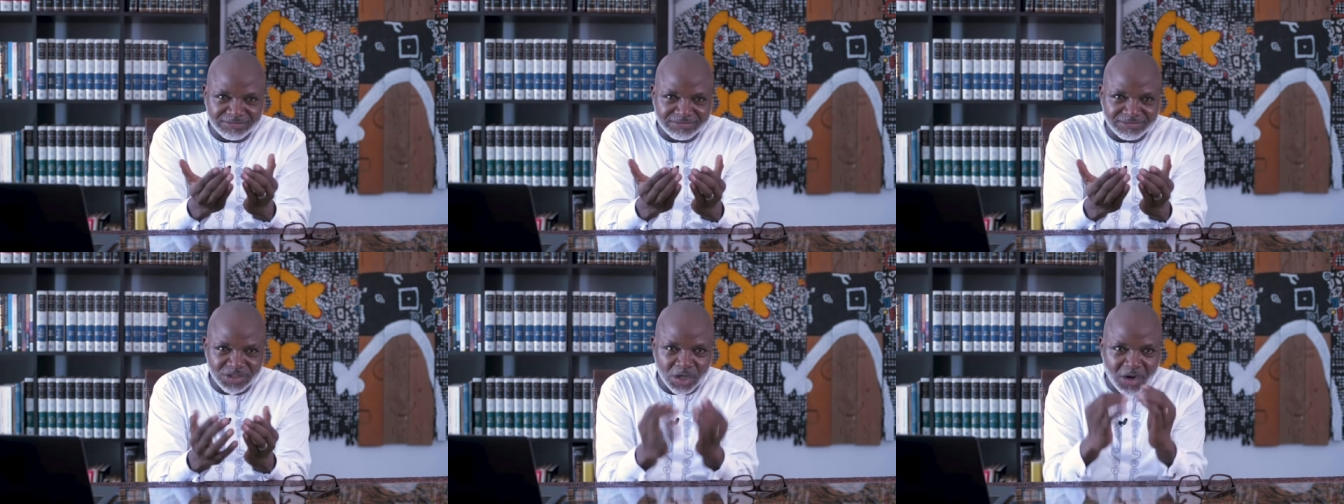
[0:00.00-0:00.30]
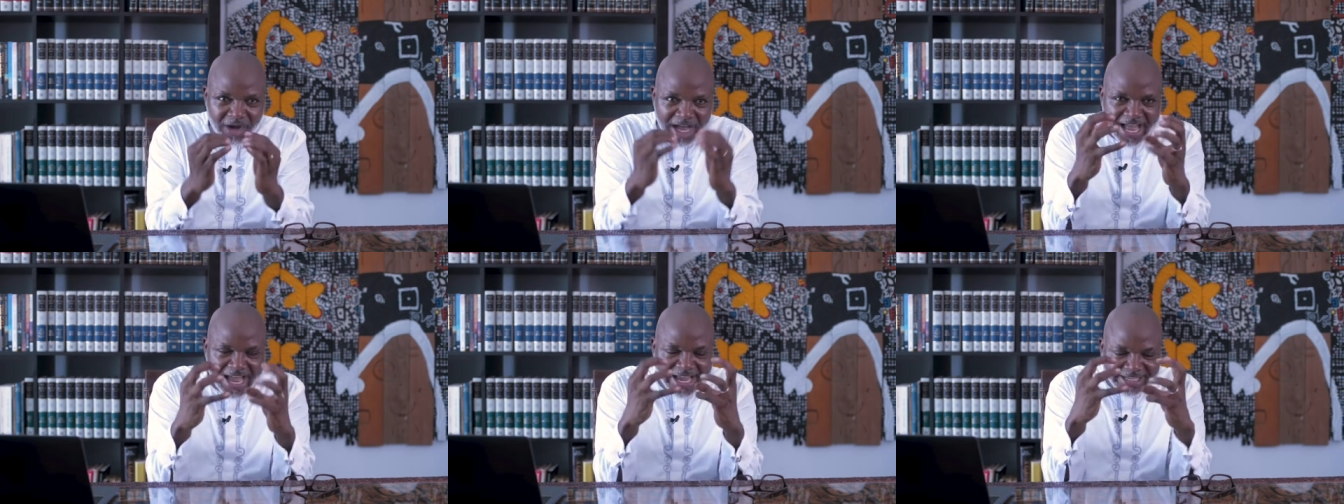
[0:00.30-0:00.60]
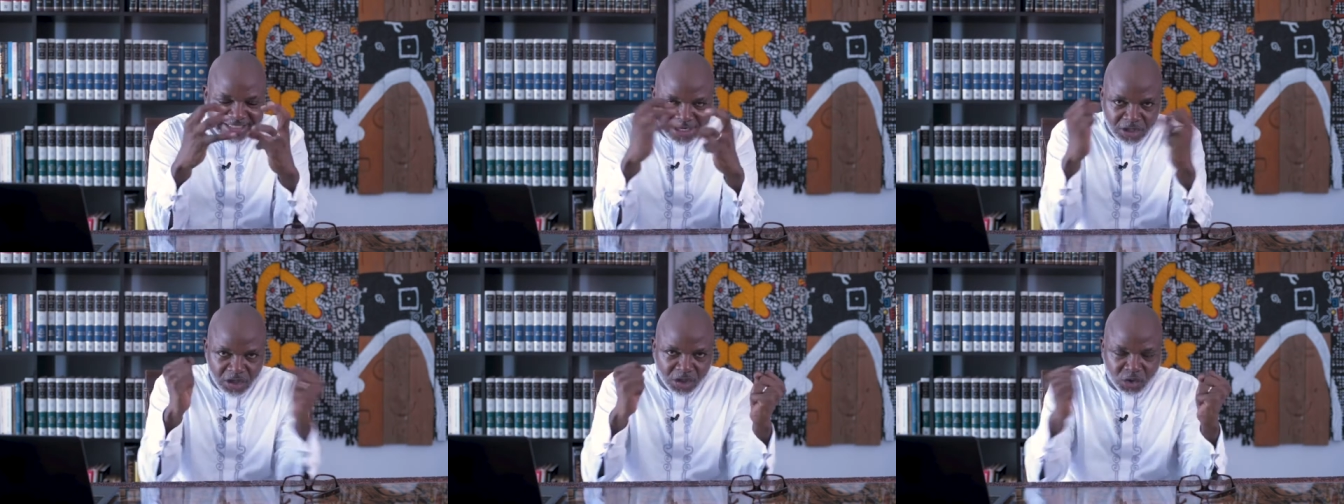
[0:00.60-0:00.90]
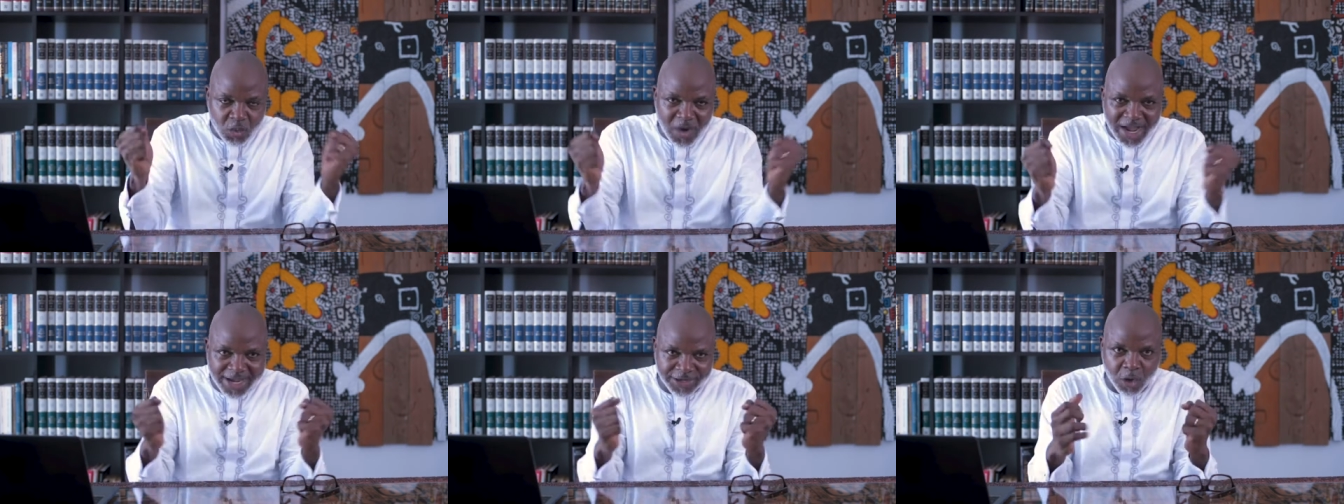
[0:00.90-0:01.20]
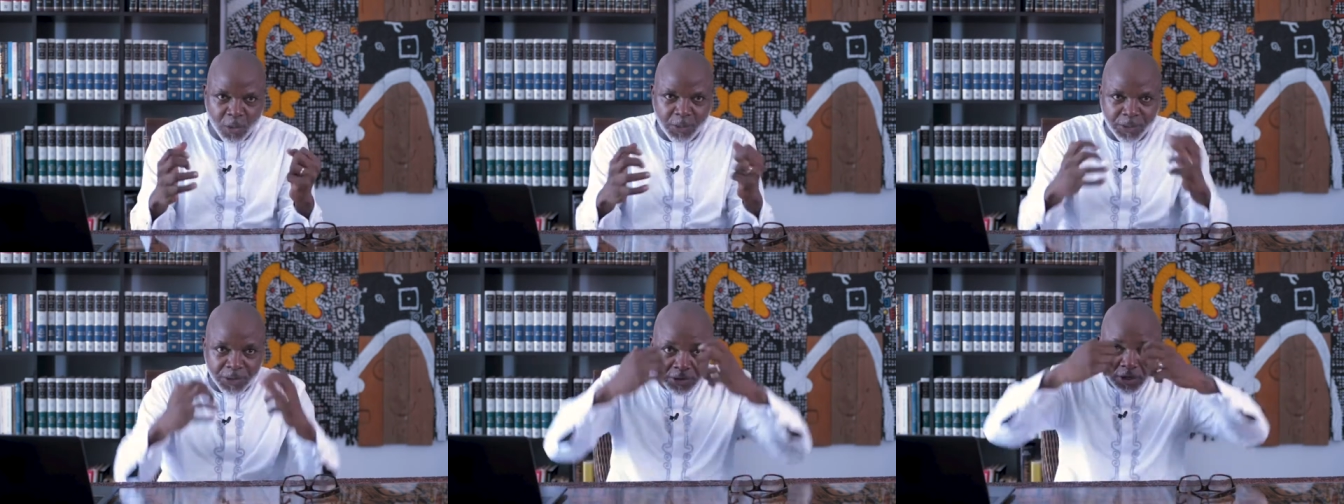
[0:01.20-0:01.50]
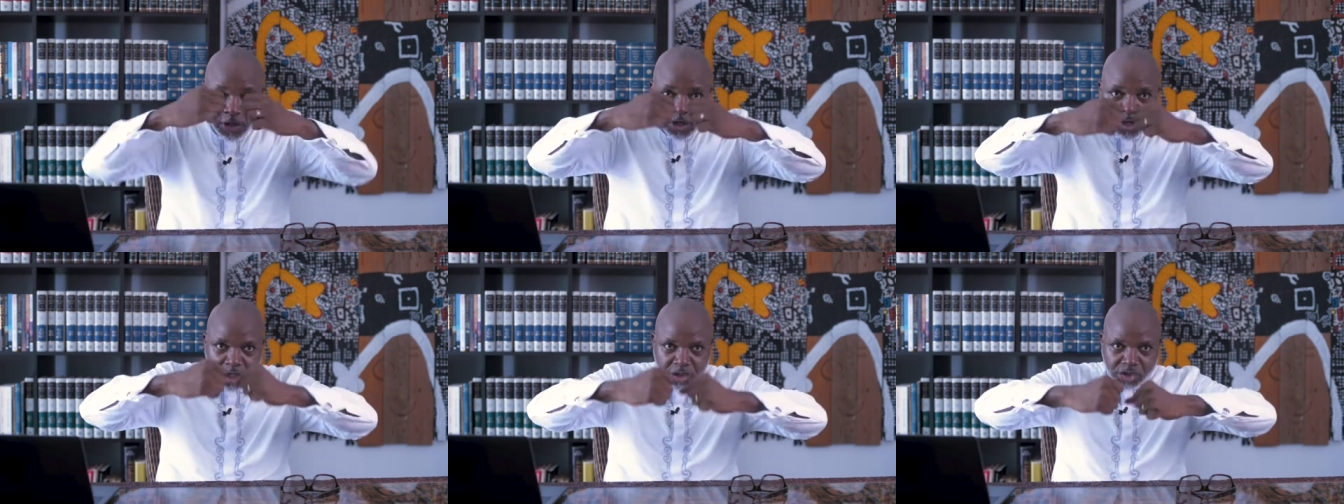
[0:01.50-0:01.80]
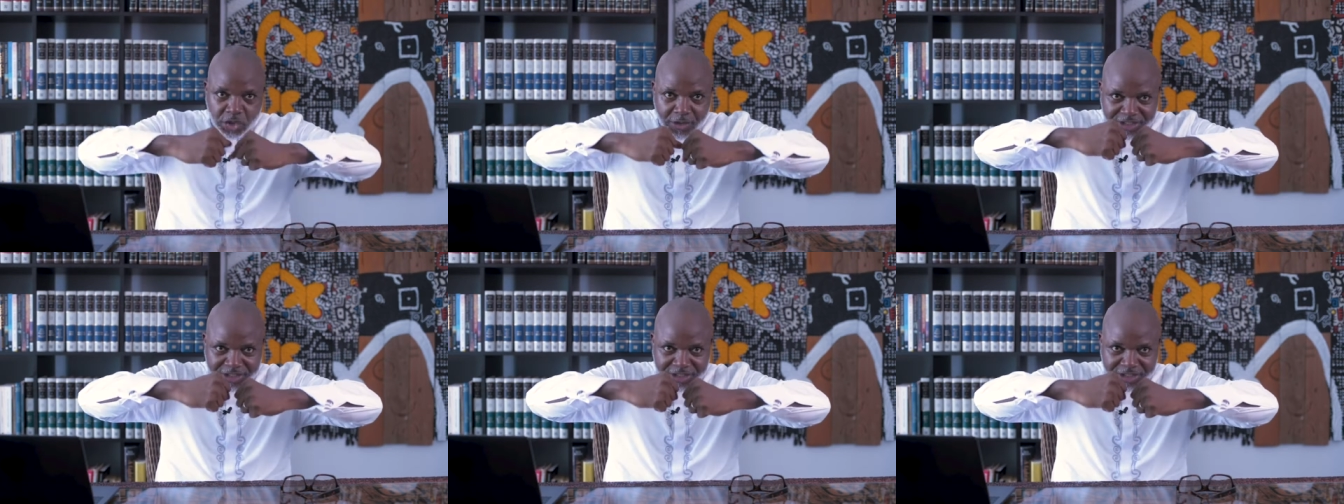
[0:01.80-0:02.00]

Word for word: Your eyes are not wide open. So he